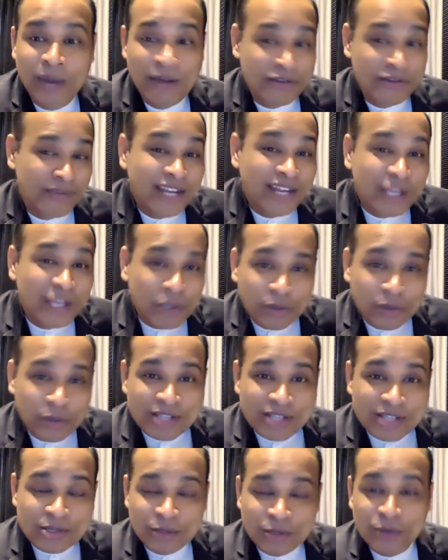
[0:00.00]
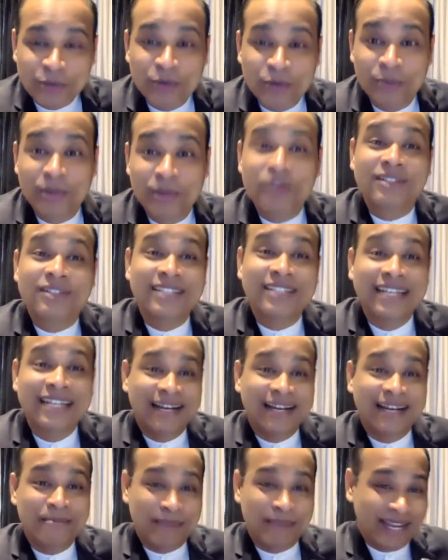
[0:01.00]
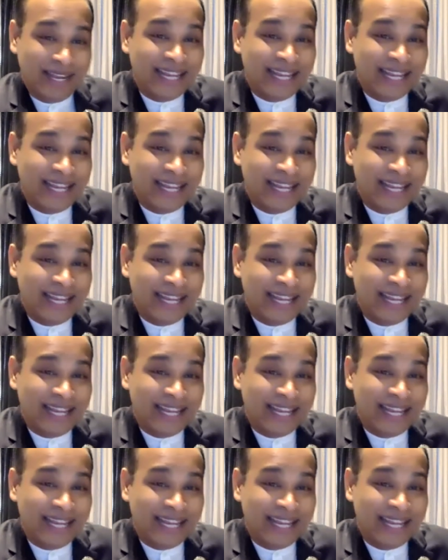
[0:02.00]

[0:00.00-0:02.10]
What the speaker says: I was very curious to know, because my